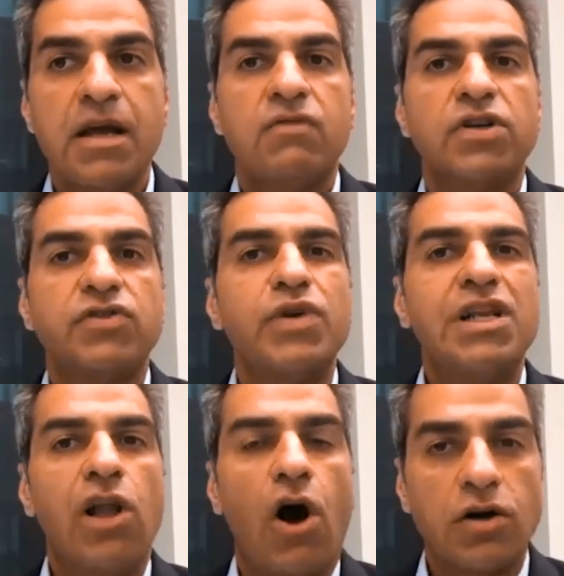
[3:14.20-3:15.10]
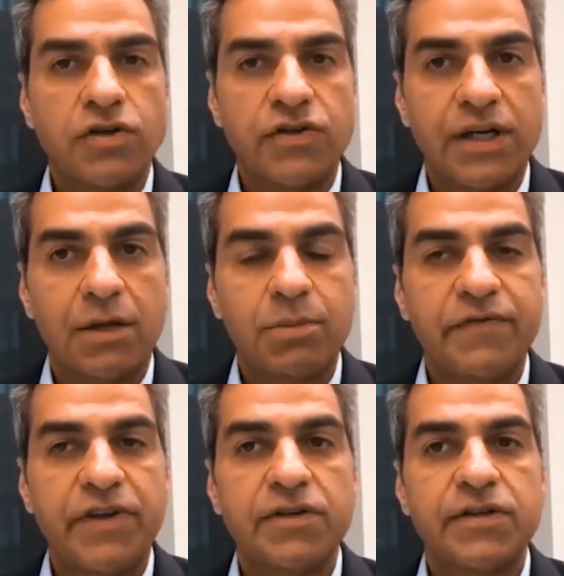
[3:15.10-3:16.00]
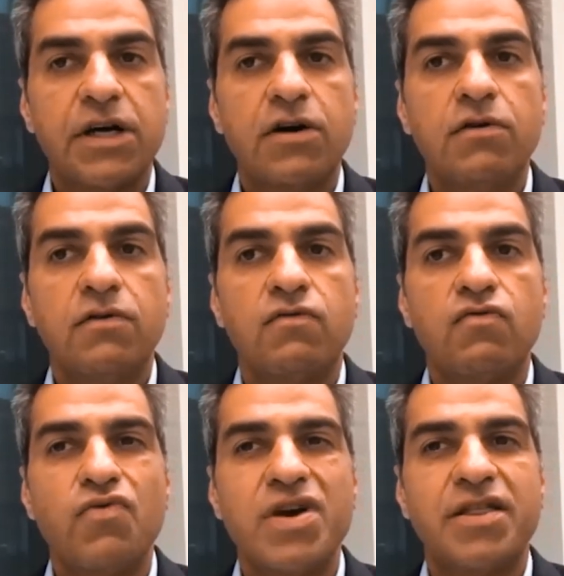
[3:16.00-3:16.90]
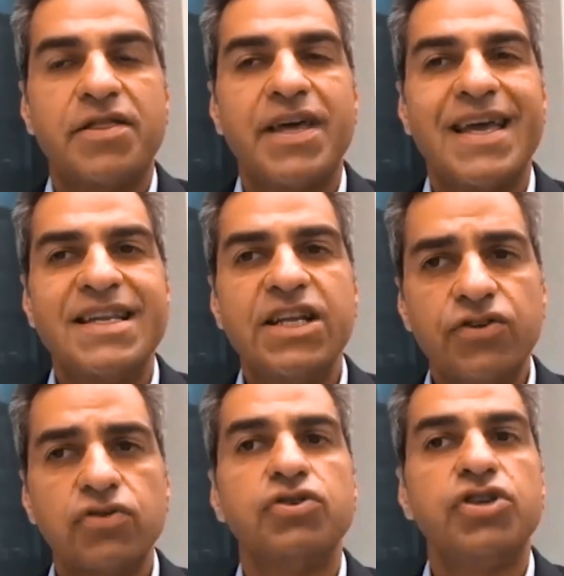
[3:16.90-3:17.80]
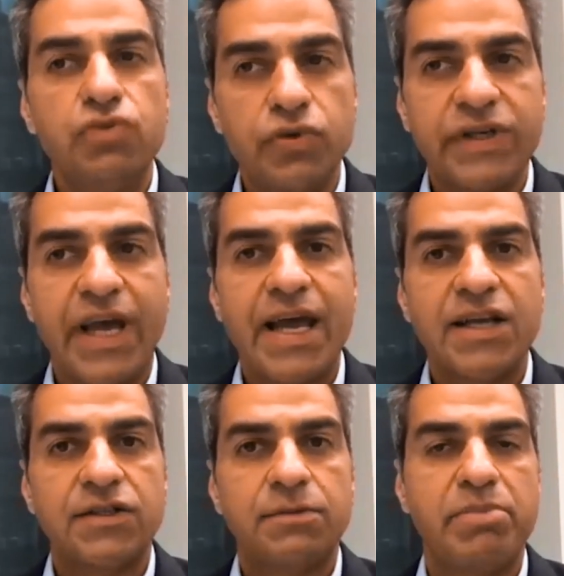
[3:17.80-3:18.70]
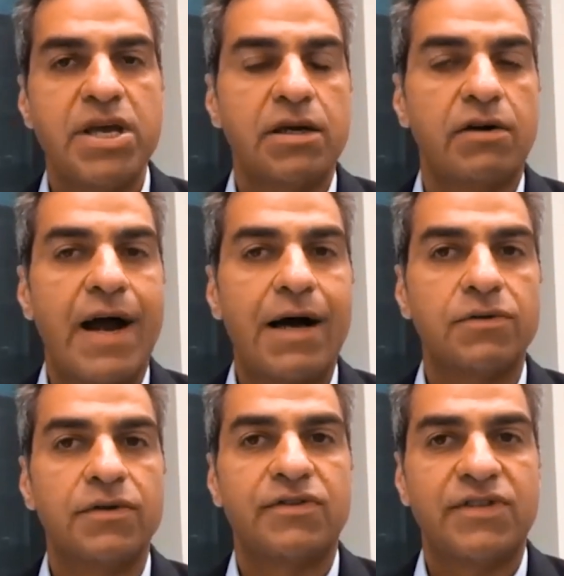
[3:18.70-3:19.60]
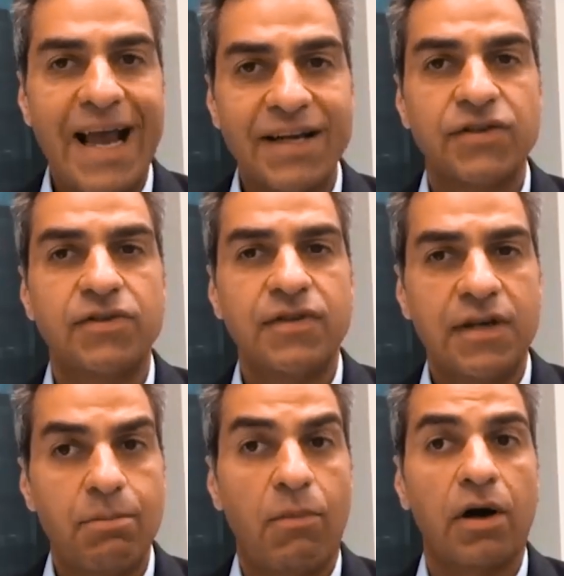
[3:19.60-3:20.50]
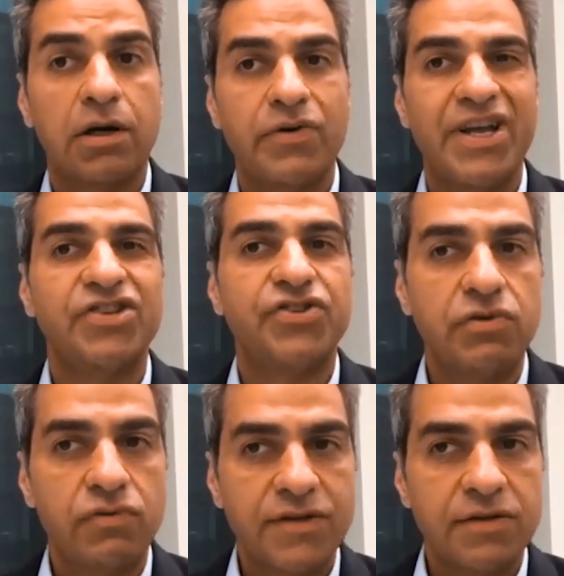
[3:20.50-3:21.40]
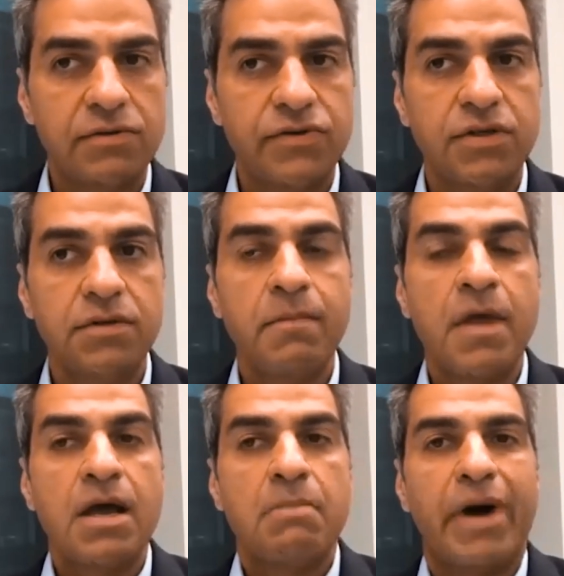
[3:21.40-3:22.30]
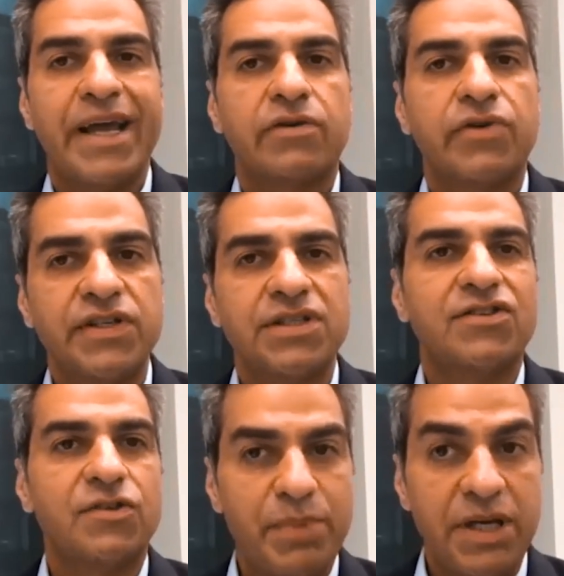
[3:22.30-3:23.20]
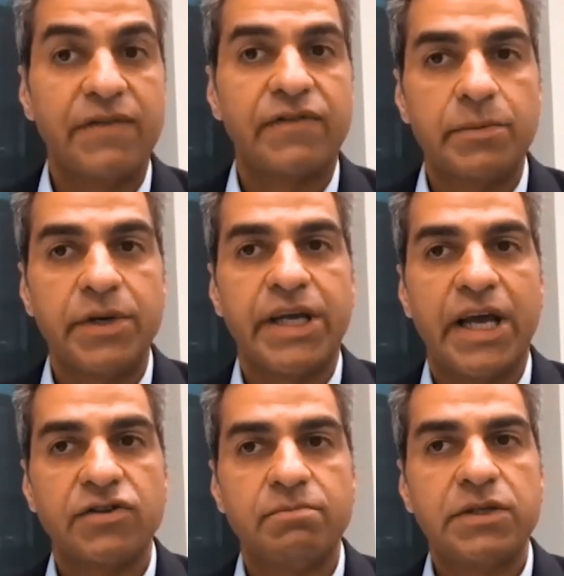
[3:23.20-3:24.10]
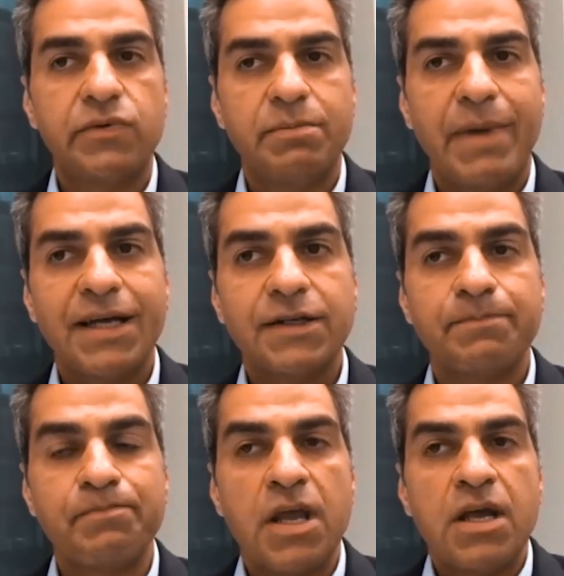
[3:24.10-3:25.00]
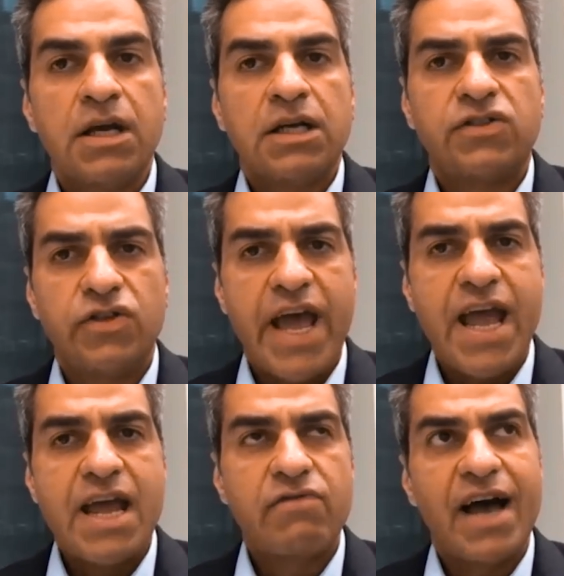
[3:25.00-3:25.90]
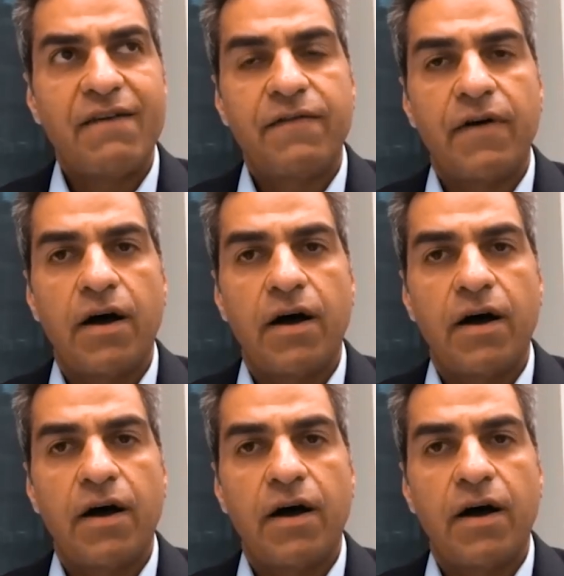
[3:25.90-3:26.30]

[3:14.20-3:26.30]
which we launched a couple of years ago, with the initial use case being around sanctions and embargo issue resolution by increasing the speed of communication between banks. Today, we have